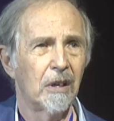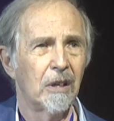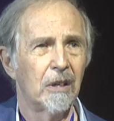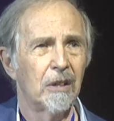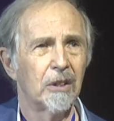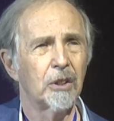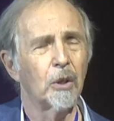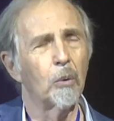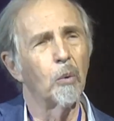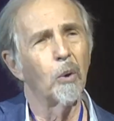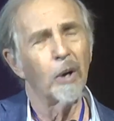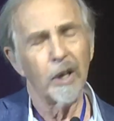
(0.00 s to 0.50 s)

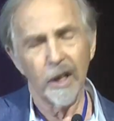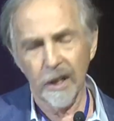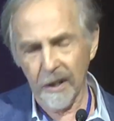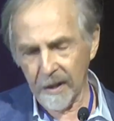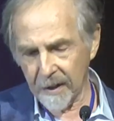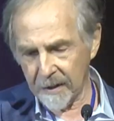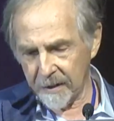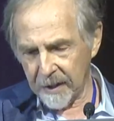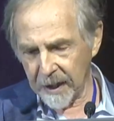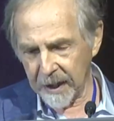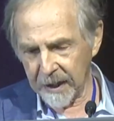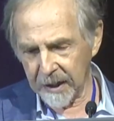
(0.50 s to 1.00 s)
So one of the
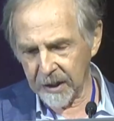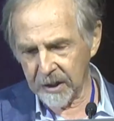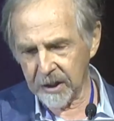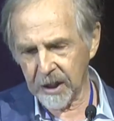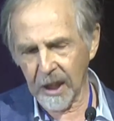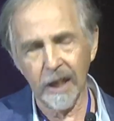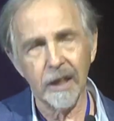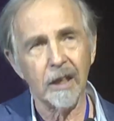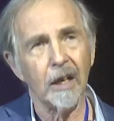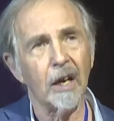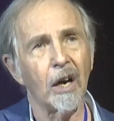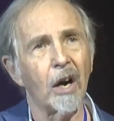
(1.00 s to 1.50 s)
things
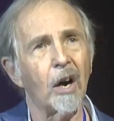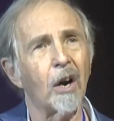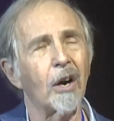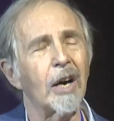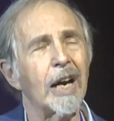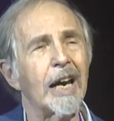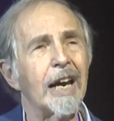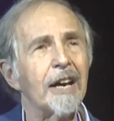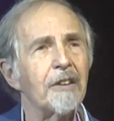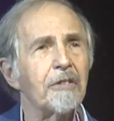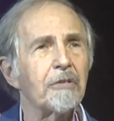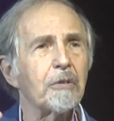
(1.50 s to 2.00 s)
that our
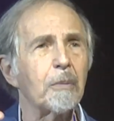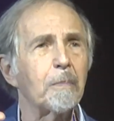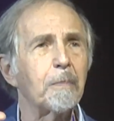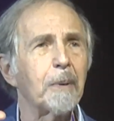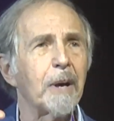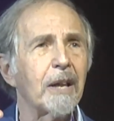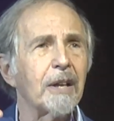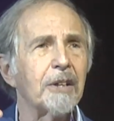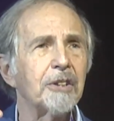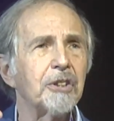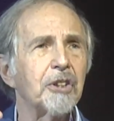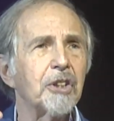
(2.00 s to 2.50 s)

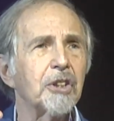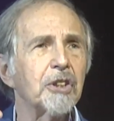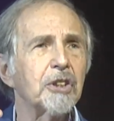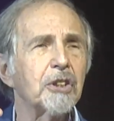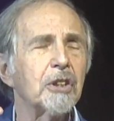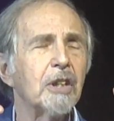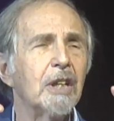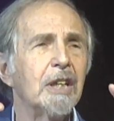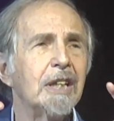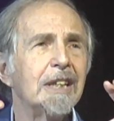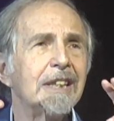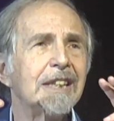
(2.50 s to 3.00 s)
anthropologists,
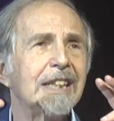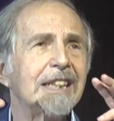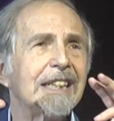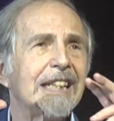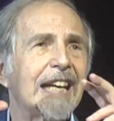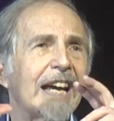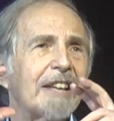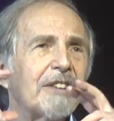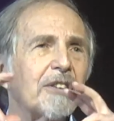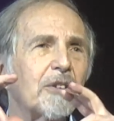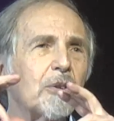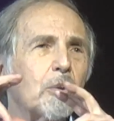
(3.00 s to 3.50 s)

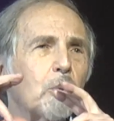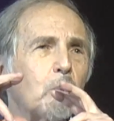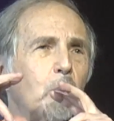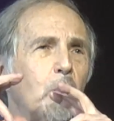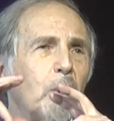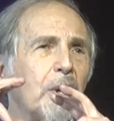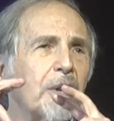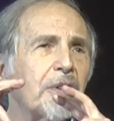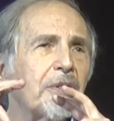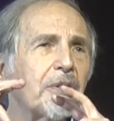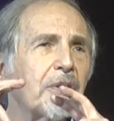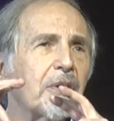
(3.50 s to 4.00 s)
together
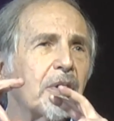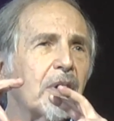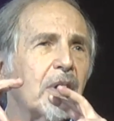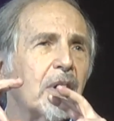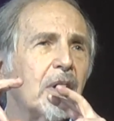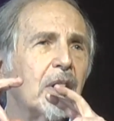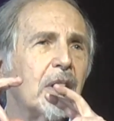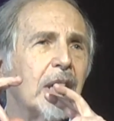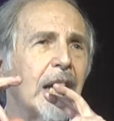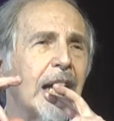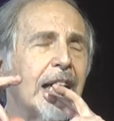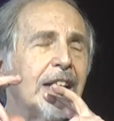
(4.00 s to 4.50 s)
with
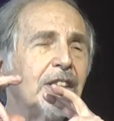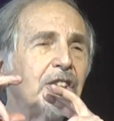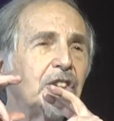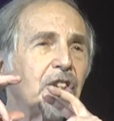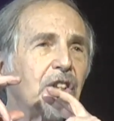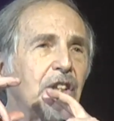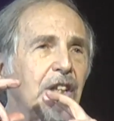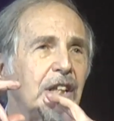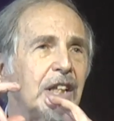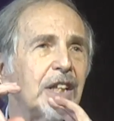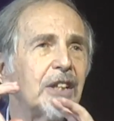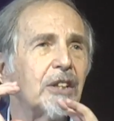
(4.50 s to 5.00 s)

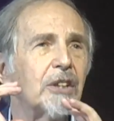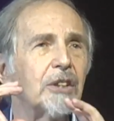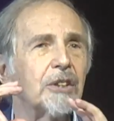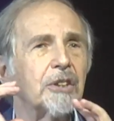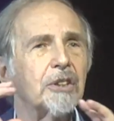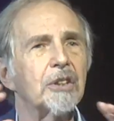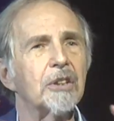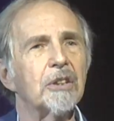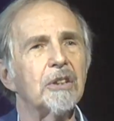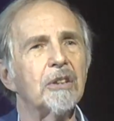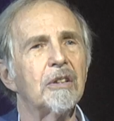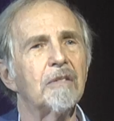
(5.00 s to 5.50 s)

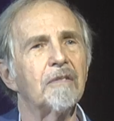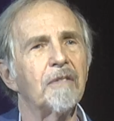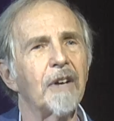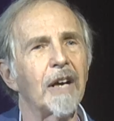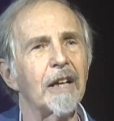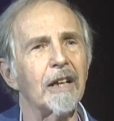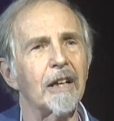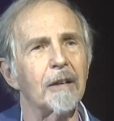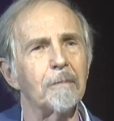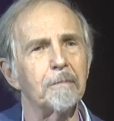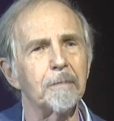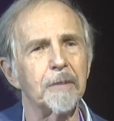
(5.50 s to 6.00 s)
engineers,
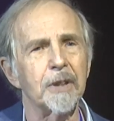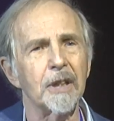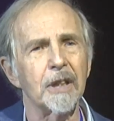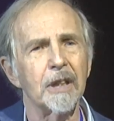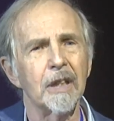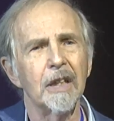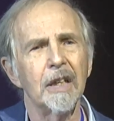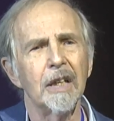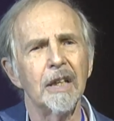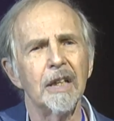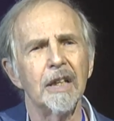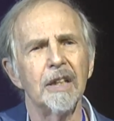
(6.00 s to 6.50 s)
developed
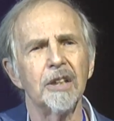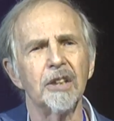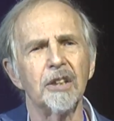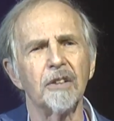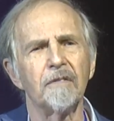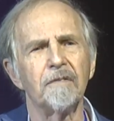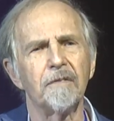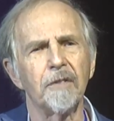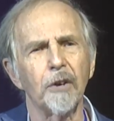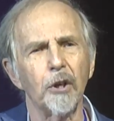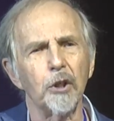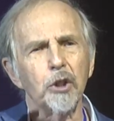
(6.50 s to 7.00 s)
is a
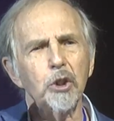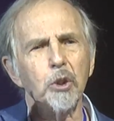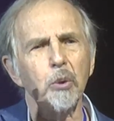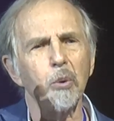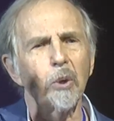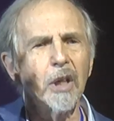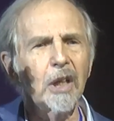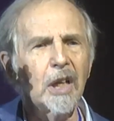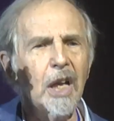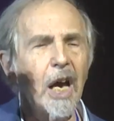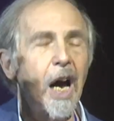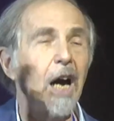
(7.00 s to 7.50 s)

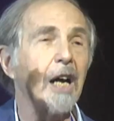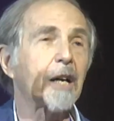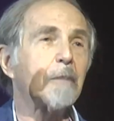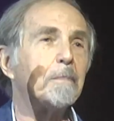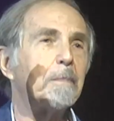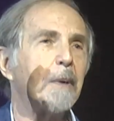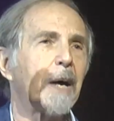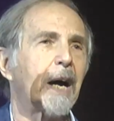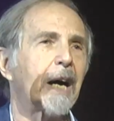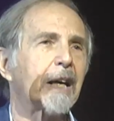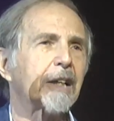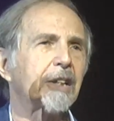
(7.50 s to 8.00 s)
virtual
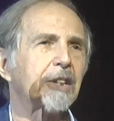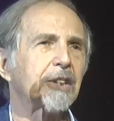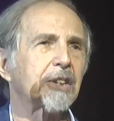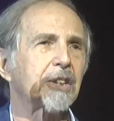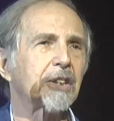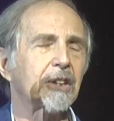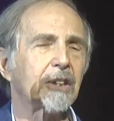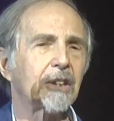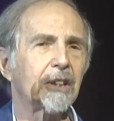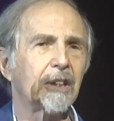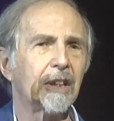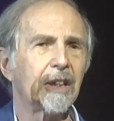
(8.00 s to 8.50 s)
lockbox
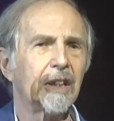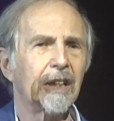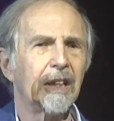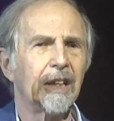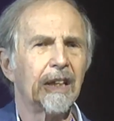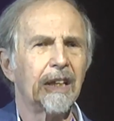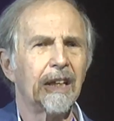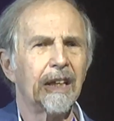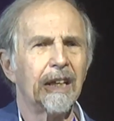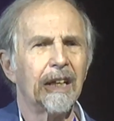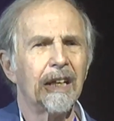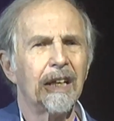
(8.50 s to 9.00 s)

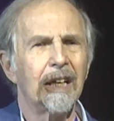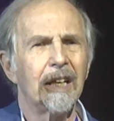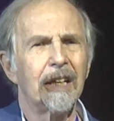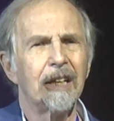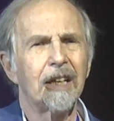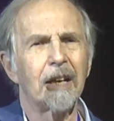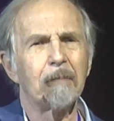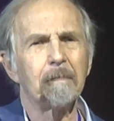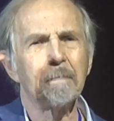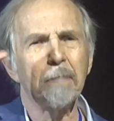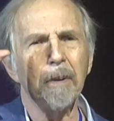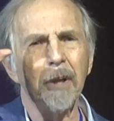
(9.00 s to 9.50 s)

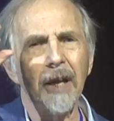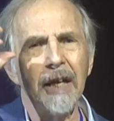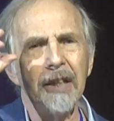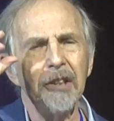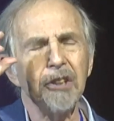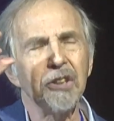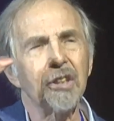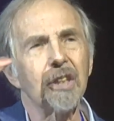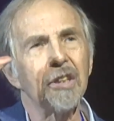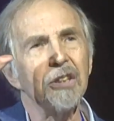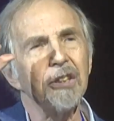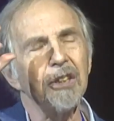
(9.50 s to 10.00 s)
that
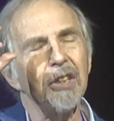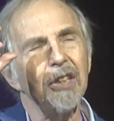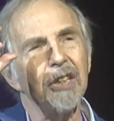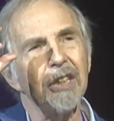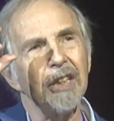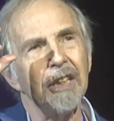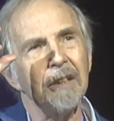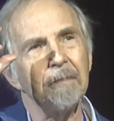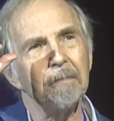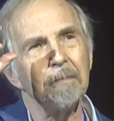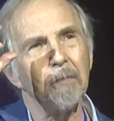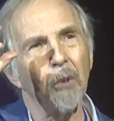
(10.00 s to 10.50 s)
places
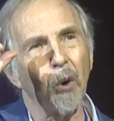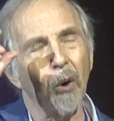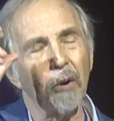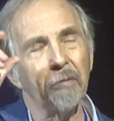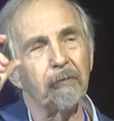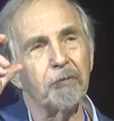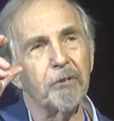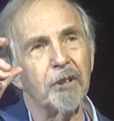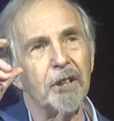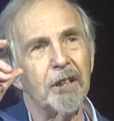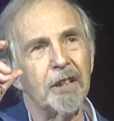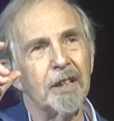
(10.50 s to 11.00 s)
the
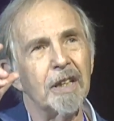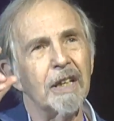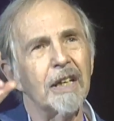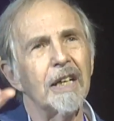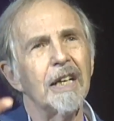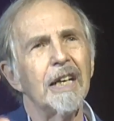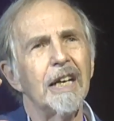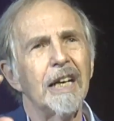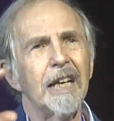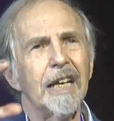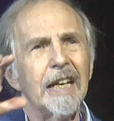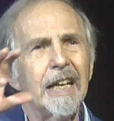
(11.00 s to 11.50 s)
morphine
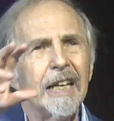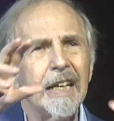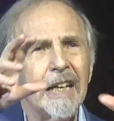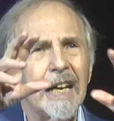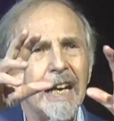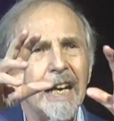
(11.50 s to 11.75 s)
in